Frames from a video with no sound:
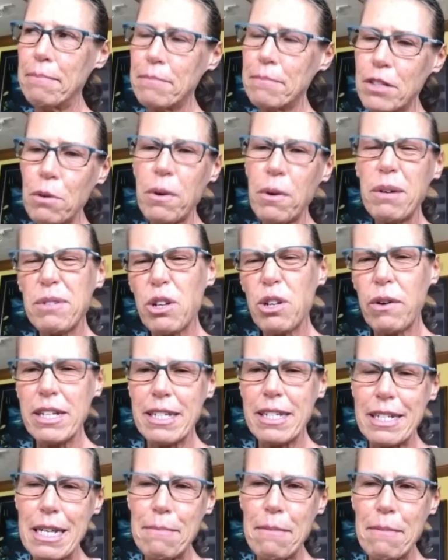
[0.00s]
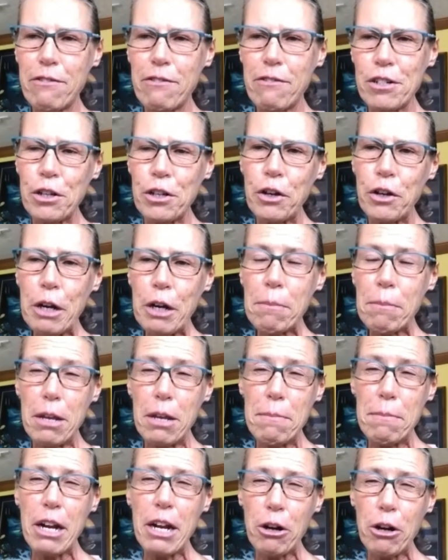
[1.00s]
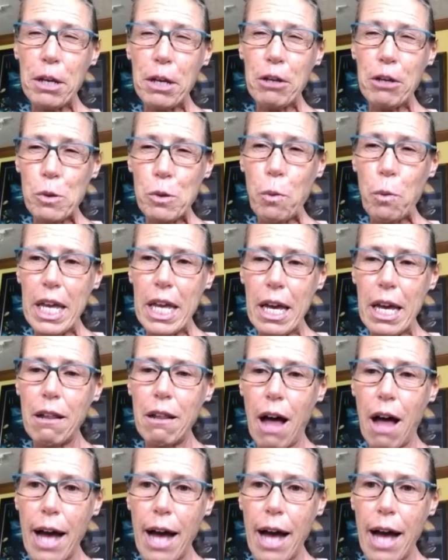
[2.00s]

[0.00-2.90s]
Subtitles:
So it was always a team effort. So you may hear me use we a lot.